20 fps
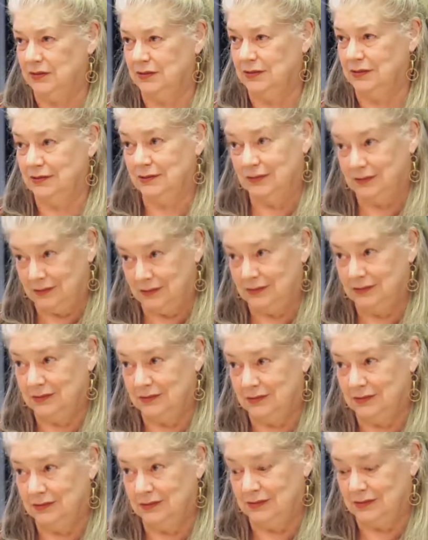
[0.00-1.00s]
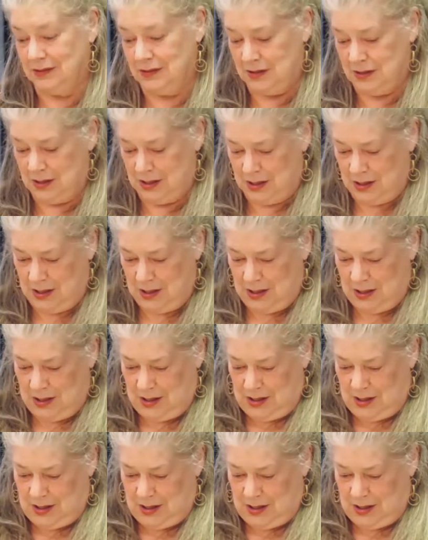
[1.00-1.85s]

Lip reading: (silence)